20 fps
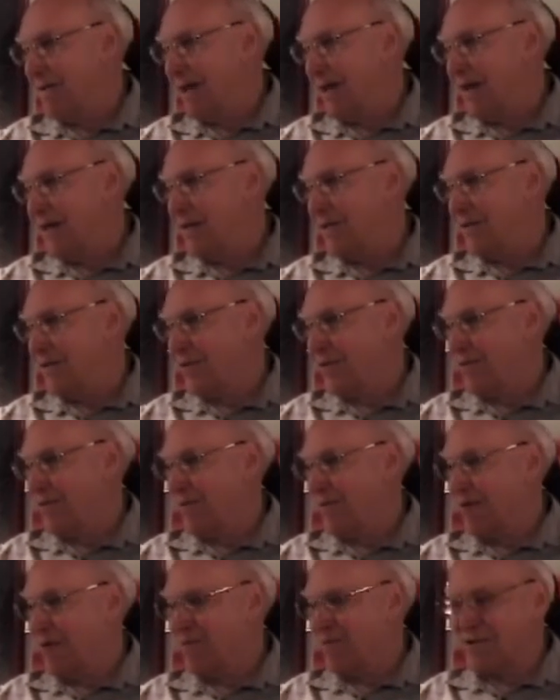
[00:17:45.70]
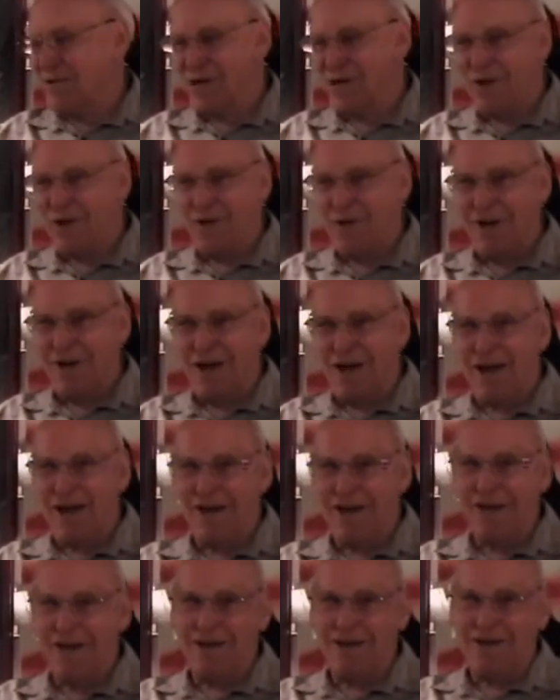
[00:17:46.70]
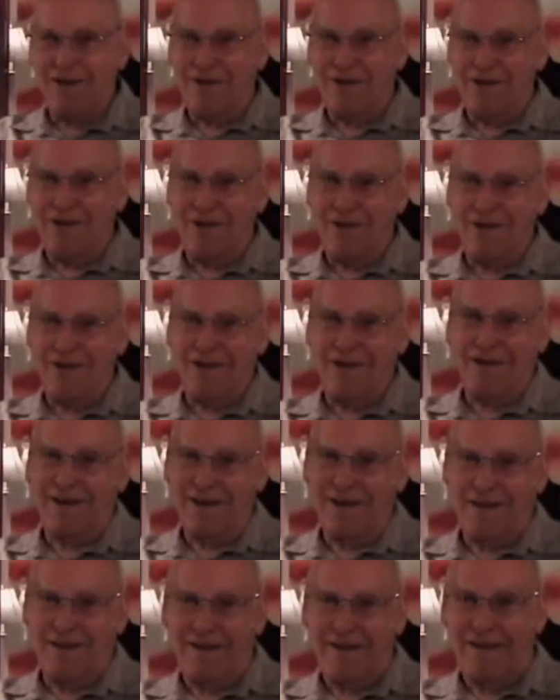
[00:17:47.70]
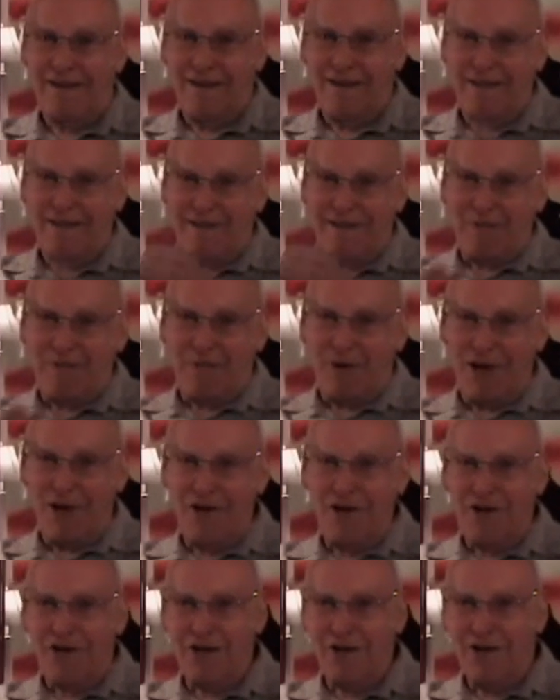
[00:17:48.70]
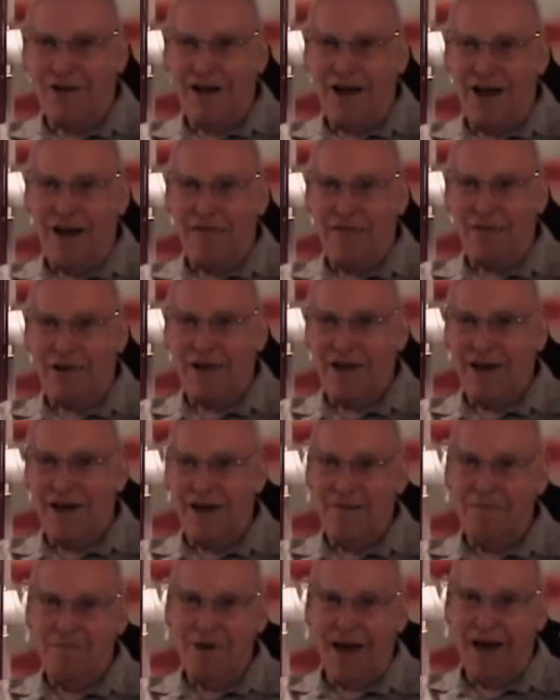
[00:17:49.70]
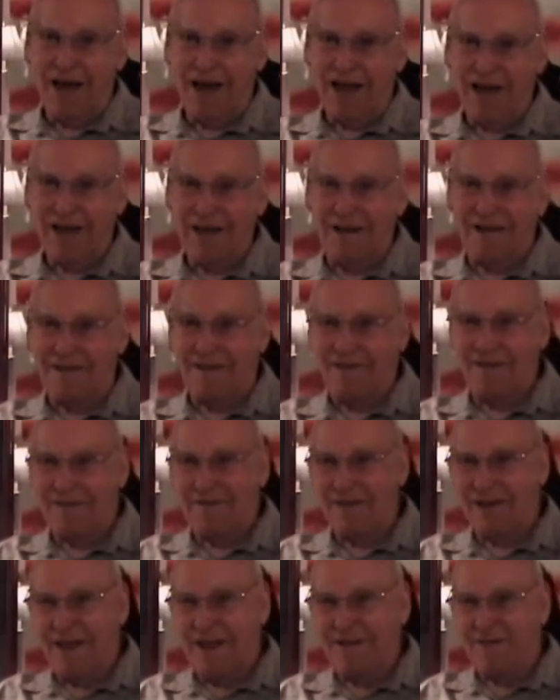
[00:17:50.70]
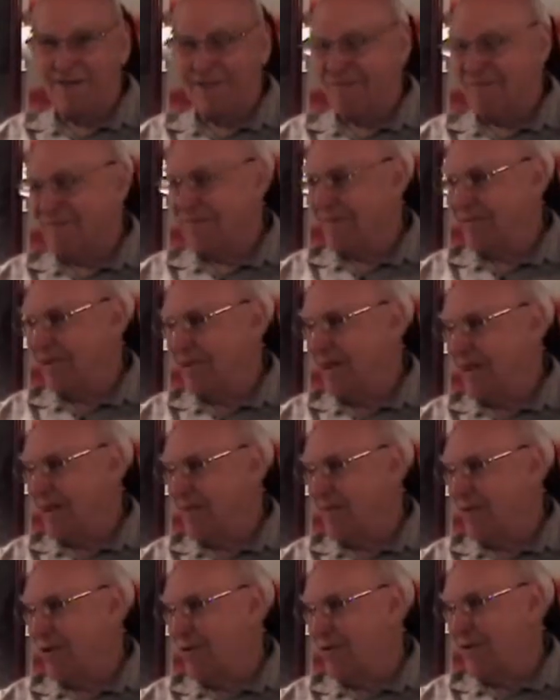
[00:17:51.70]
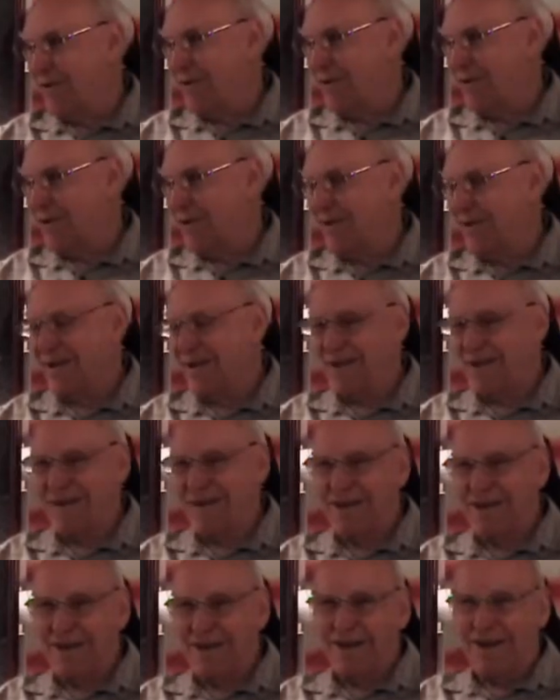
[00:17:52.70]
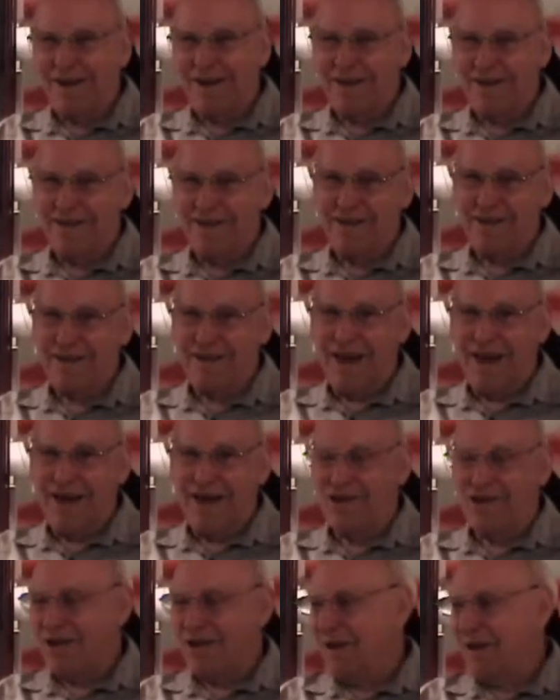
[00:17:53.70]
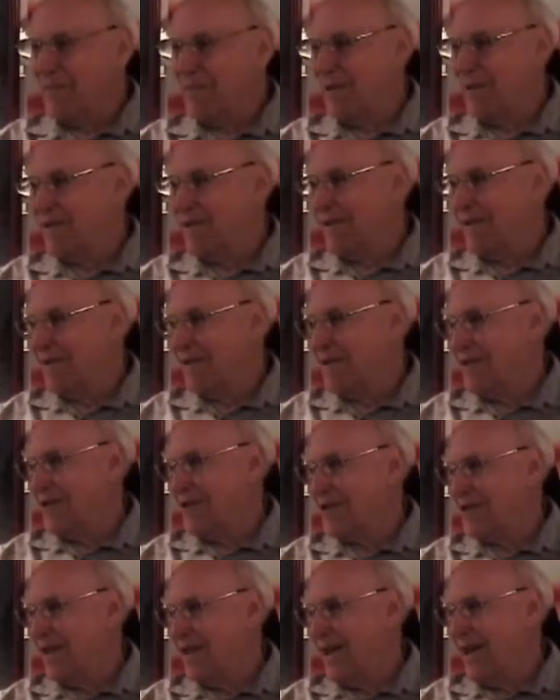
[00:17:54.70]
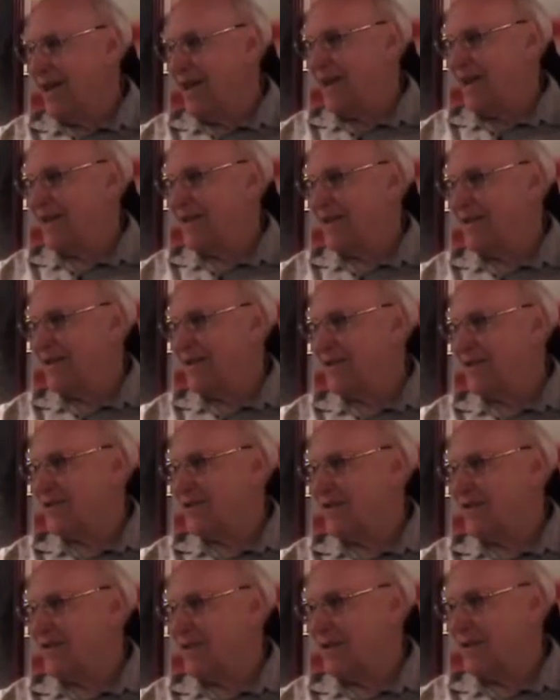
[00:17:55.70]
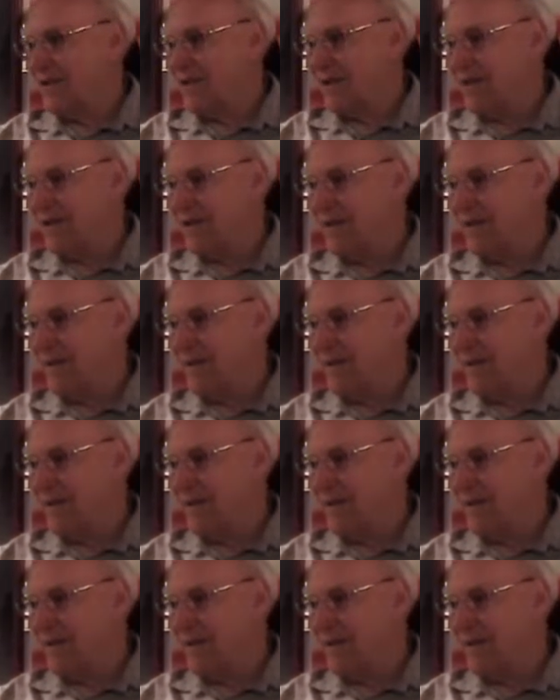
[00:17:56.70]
not knowing what was going on other right. than the, yeah. the planes took off and came back and got re-ammoed and gassed up and this and that. Mm -hmm. So that uh,